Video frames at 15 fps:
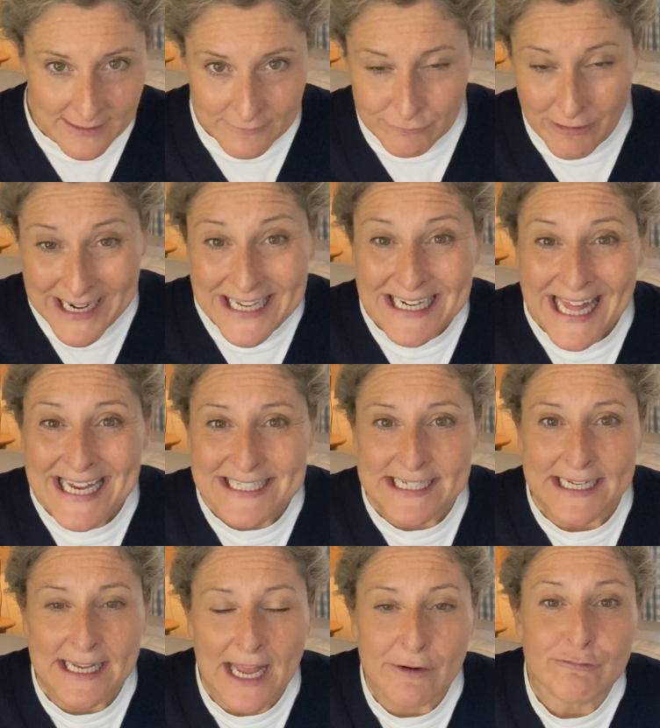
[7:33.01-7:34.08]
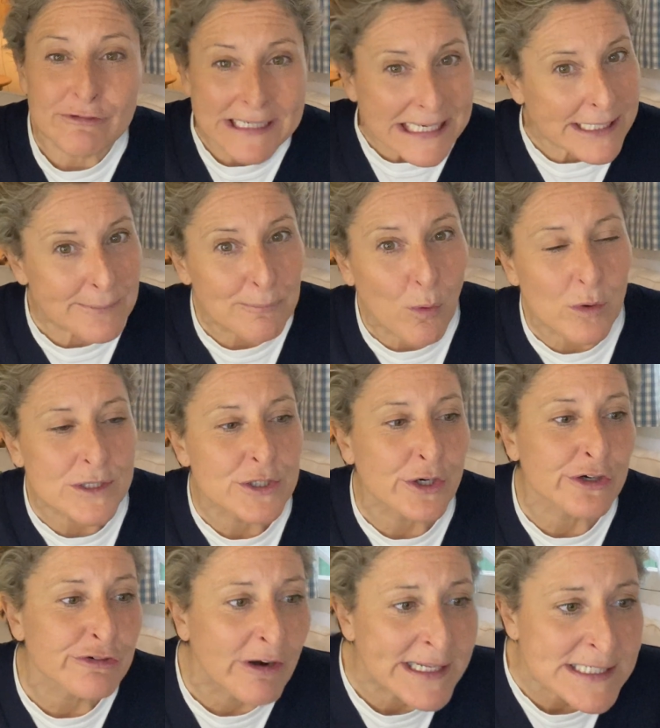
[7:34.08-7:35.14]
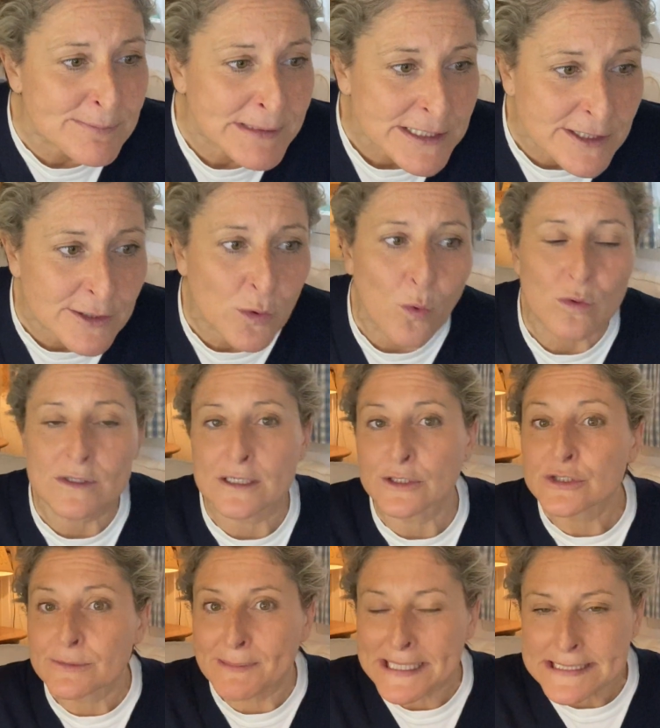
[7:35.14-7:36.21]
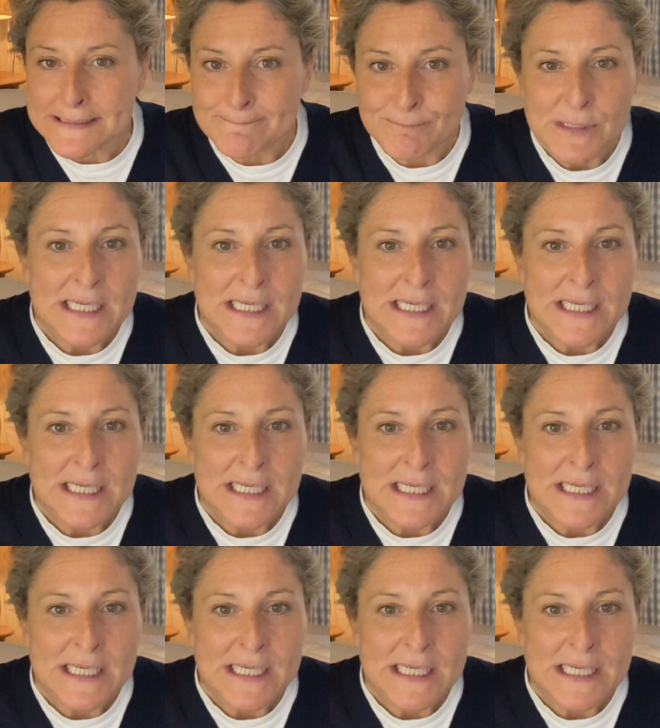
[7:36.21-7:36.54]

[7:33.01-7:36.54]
regulating a really important neurotransmitter called glutamate.